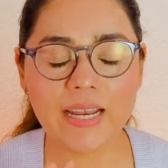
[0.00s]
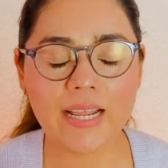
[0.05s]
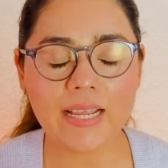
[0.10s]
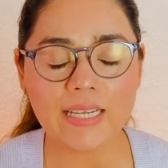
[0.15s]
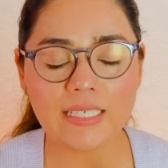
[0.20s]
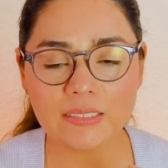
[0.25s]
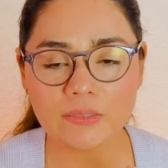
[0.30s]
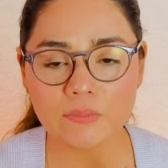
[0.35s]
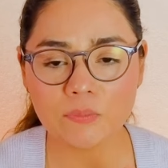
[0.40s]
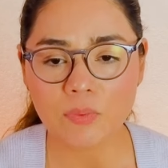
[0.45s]
again, I
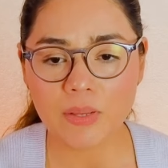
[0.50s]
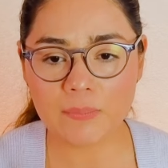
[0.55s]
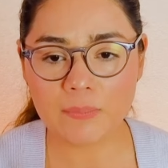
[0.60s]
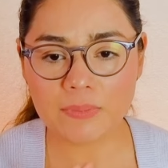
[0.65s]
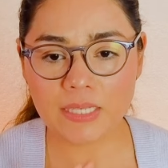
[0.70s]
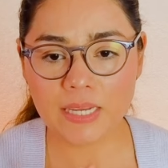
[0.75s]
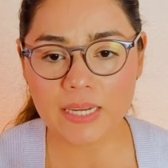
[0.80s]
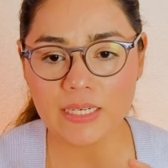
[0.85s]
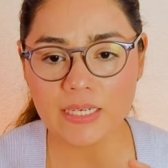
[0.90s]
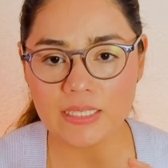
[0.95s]
guess what
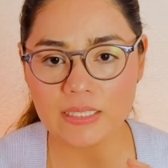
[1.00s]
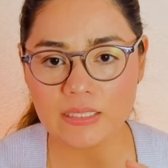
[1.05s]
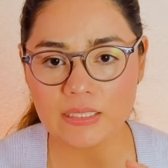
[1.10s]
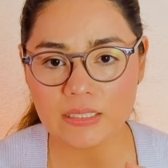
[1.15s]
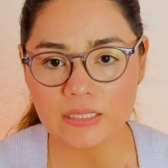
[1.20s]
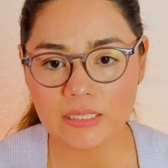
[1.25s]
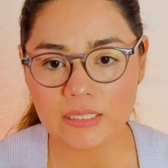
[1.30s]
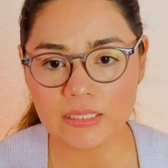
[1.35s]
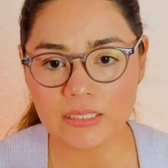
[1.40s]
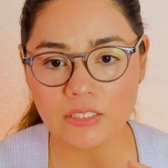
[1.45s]
I'm saying
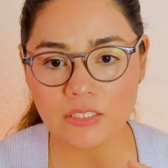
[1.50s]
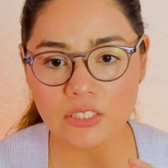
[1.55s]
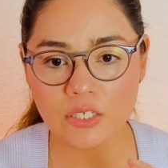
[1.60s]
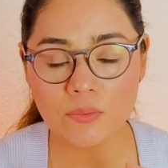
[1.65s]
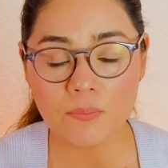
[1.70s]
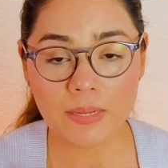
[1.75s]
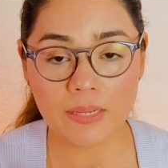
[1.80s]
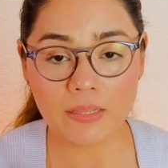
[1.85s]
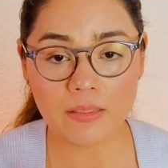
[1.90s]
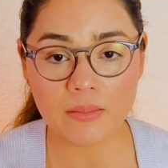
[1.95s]
is, listen,
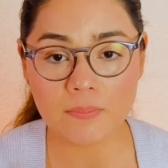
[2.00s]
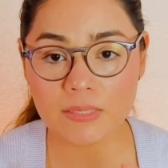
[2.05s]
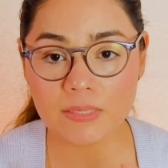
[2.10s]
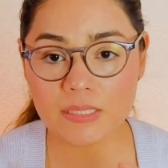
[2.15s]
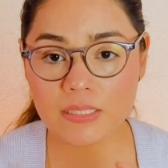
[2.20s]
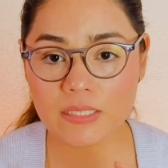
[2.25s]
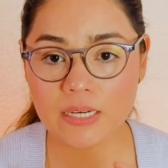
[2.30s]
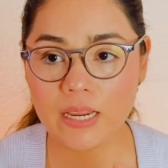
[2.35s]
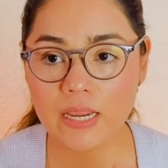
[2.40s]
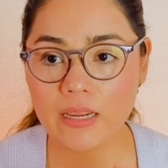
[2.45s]
don't make the
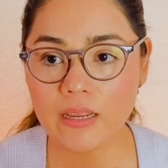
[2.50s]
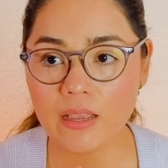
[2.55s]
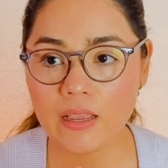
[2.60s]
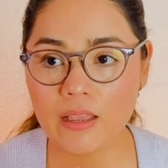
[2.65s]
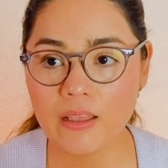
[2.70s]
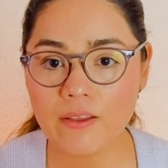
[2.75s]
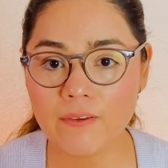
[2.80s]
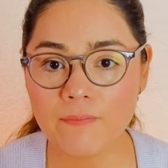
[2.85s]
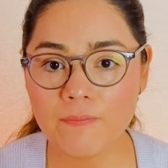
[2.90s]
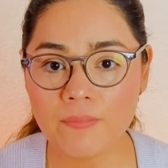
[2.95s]
mistake
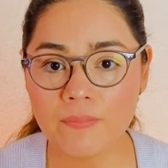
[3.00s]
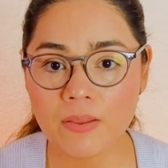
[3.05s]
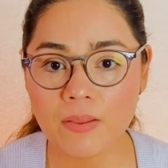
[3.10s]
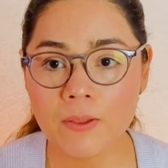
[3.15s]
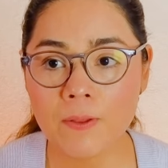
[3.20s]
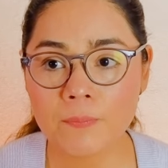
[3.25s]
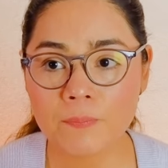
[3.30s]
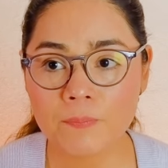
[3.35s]
of